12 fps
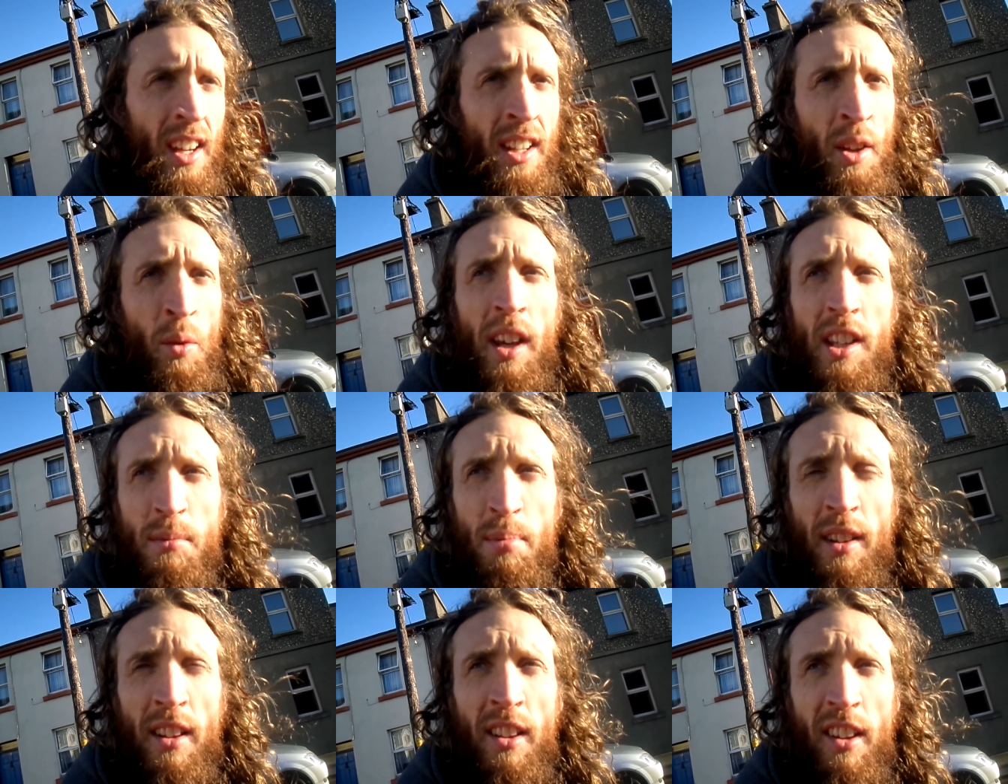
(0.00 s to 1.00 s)
in a way, it's a
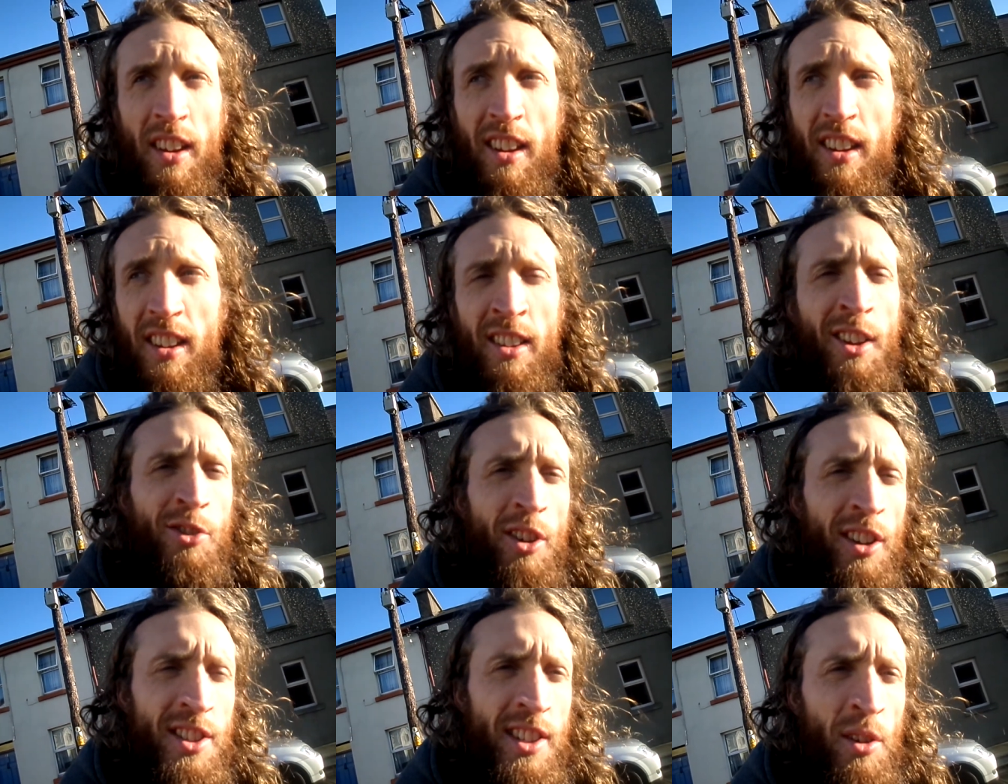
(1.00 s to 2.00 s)
bit like, not
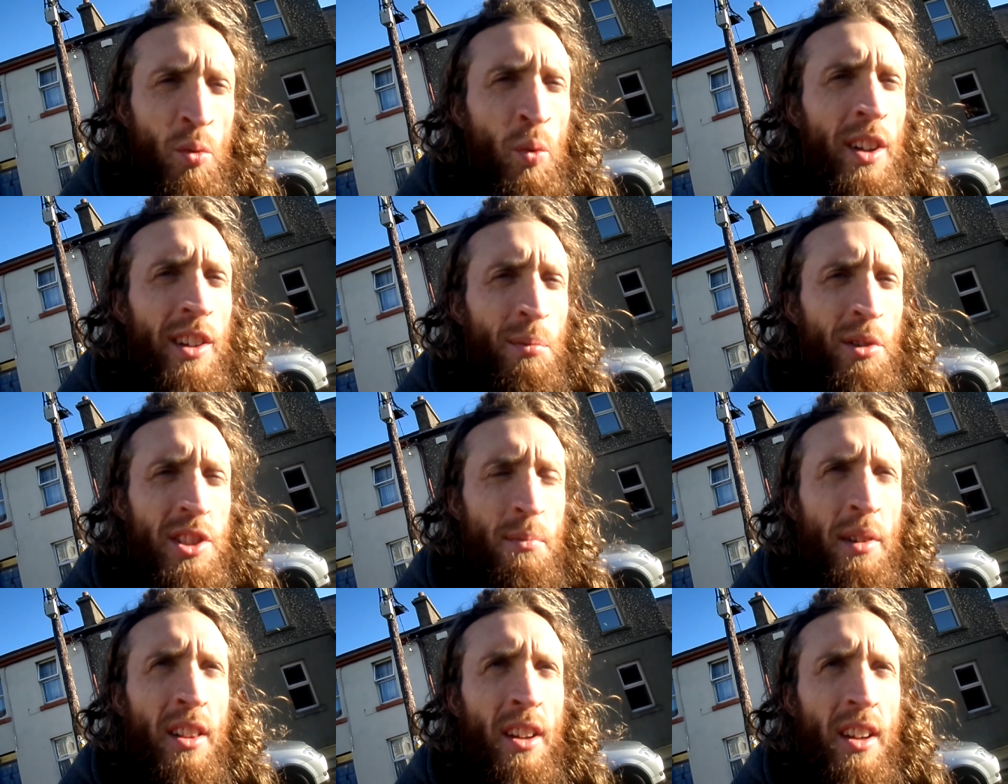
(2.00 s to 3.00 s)
trying to sound weird, but it's
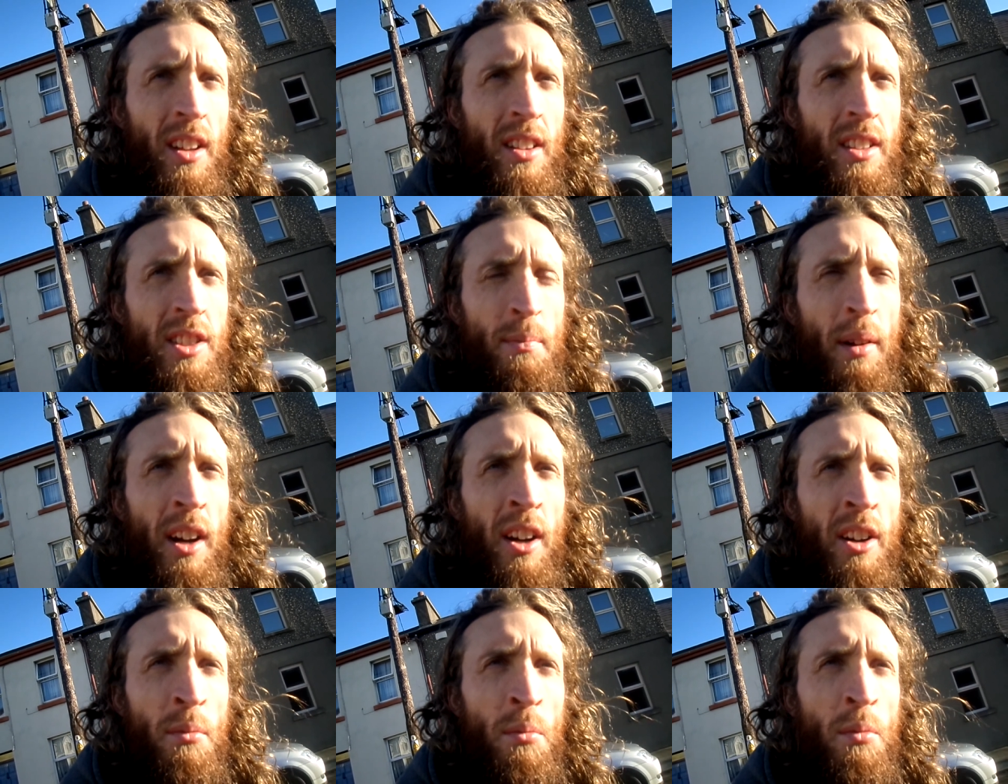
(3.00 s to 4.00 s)
a bit like the
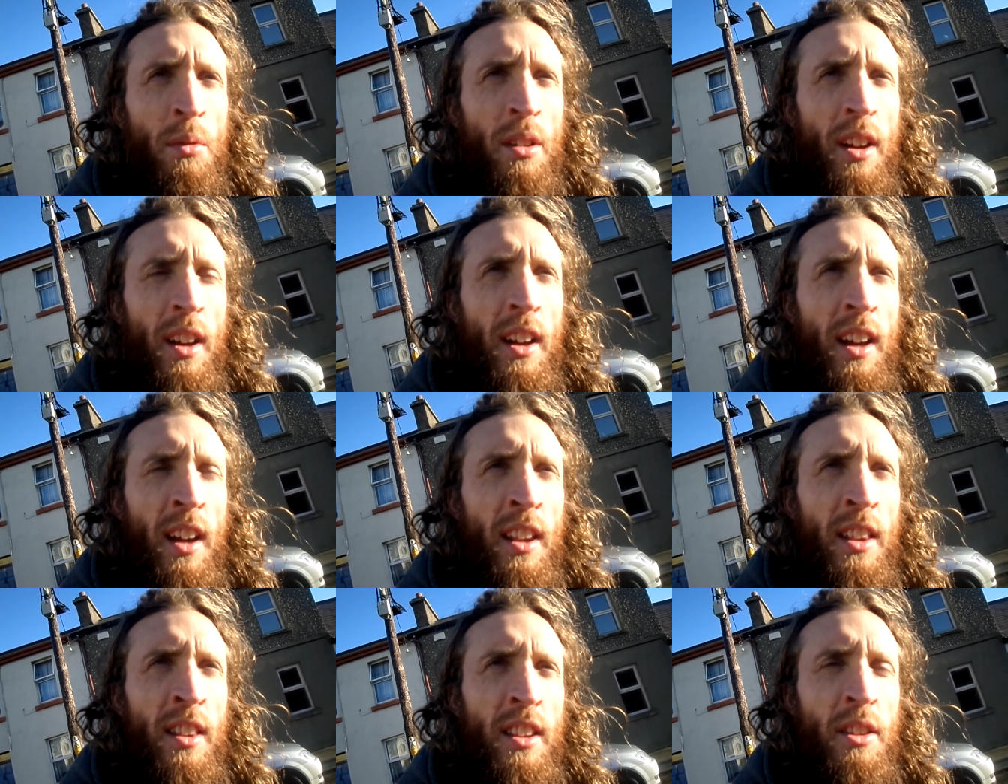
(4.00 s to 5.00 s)
sperm
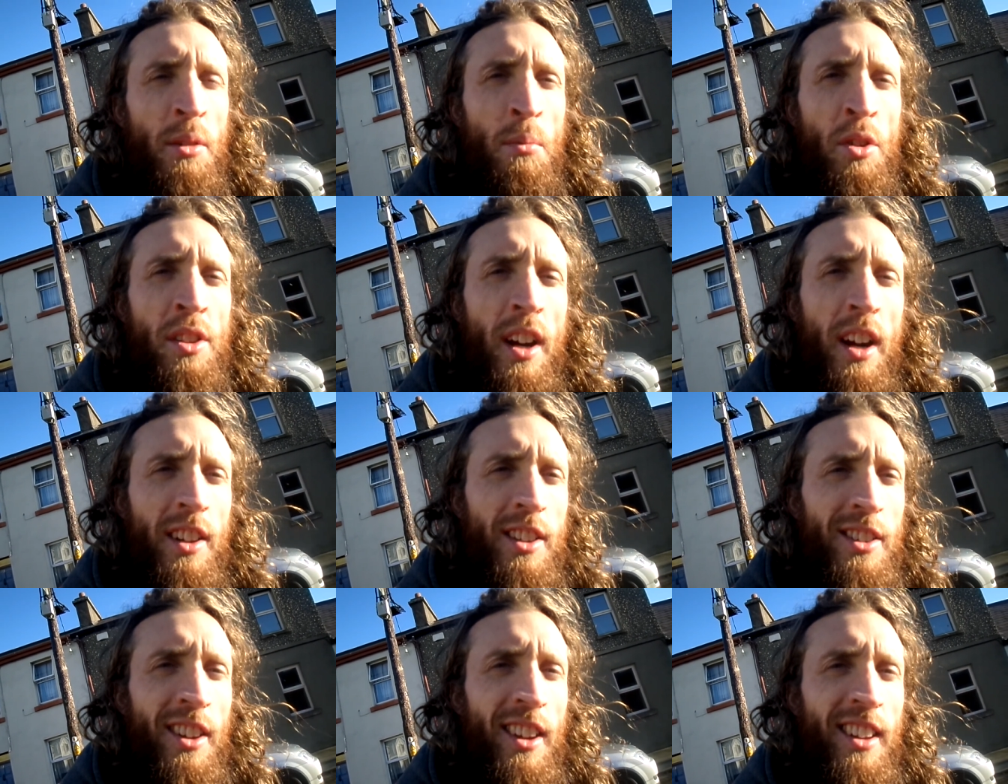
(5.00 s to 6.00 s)
and Mother Earth
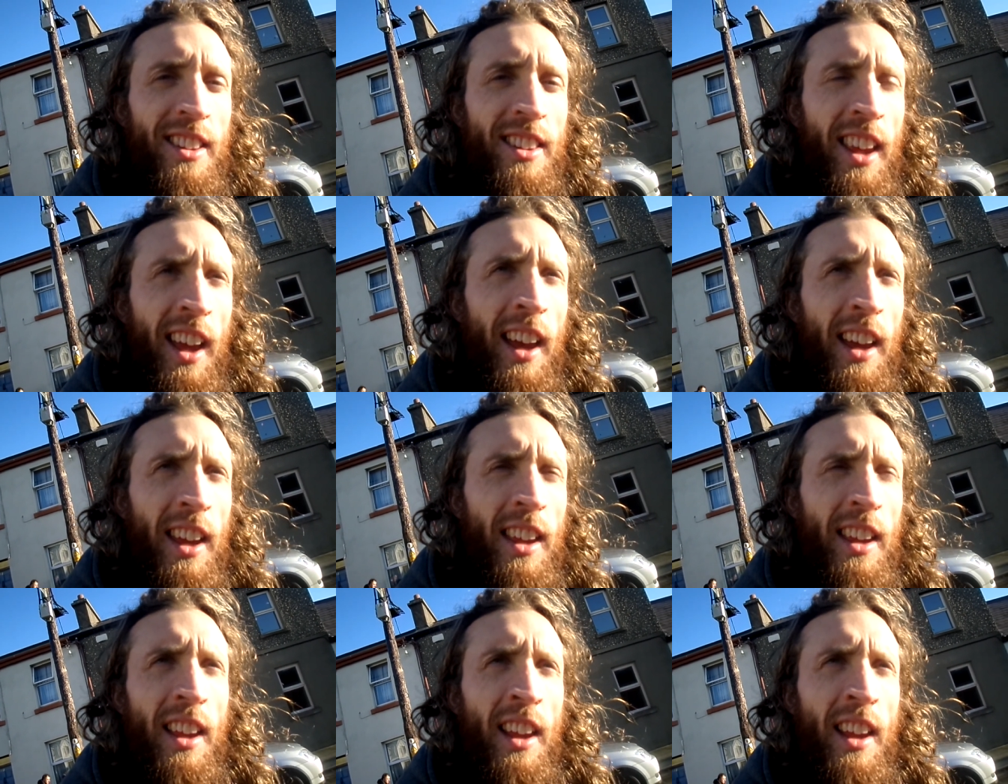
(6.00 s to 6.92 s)
is like the egg.